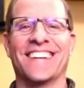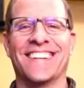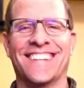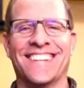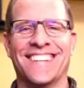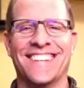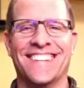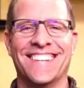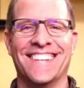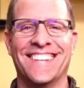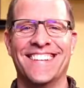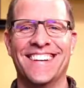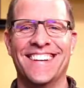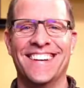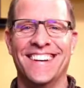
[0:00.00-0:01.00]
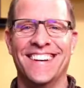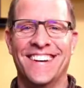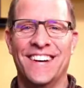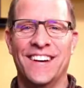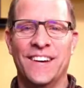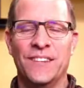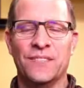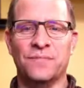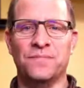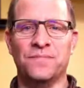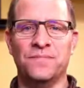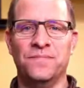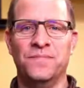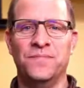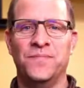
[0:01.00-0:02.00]

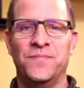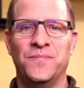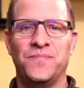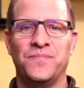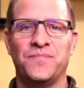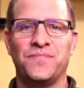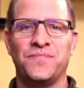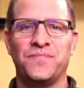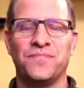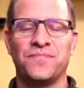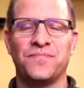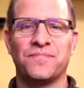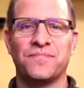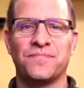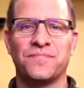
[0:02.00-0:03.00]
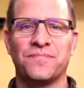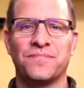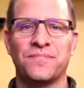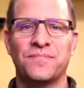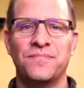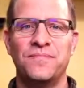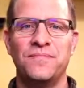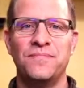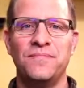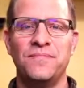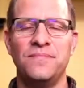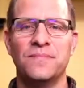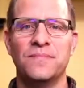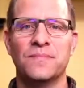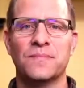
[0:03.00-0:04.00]

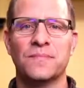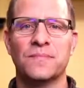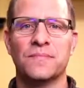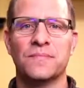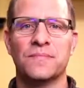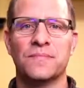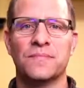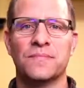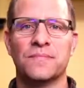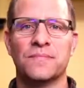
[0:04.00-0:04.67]
(not speaking)